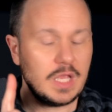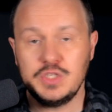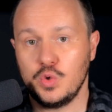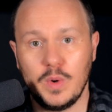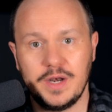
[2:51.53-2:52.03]

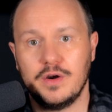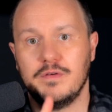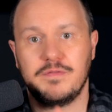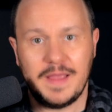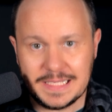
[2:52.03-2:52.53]
Twitter,
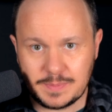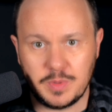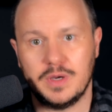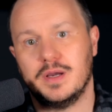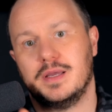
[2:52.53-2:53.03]

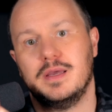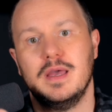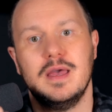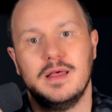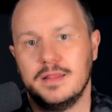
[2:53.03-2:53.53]
Facebook,
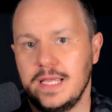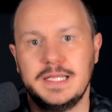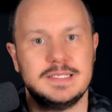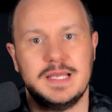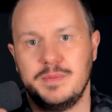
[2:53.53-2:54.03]

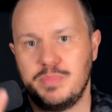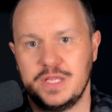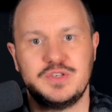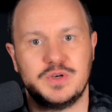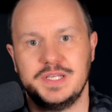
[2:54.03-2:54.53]
LinkedIn,
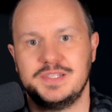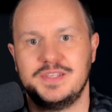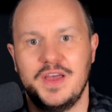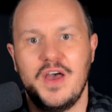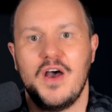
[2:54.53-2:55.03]

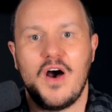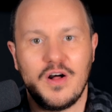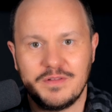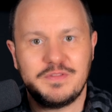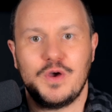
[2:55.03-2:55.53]
Pinterest,
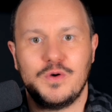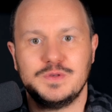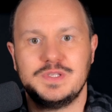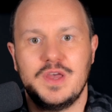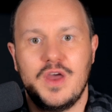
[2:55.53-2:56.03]
all of
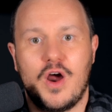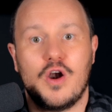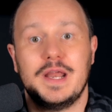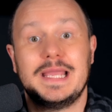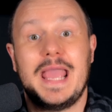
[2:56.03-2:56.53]
those
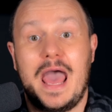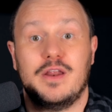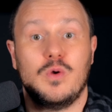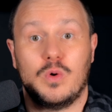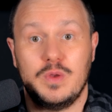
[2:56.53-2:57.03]
are in
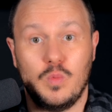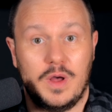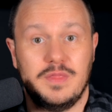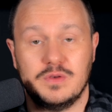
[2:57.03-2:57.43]
category one.